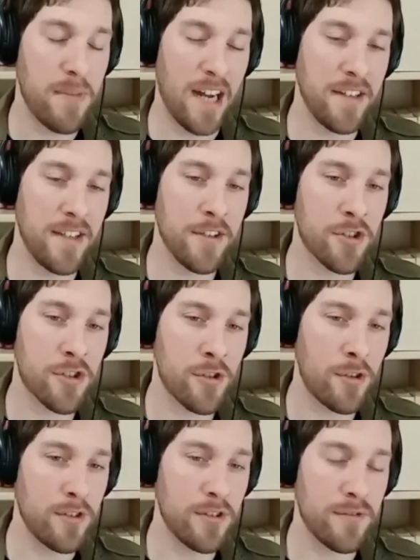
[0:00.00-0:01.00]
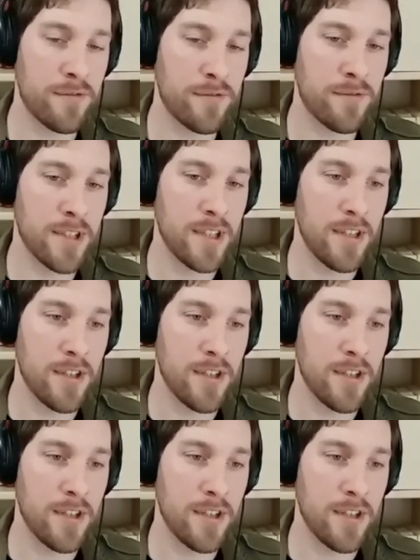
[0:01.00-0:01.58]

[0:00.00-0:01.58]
binding sort of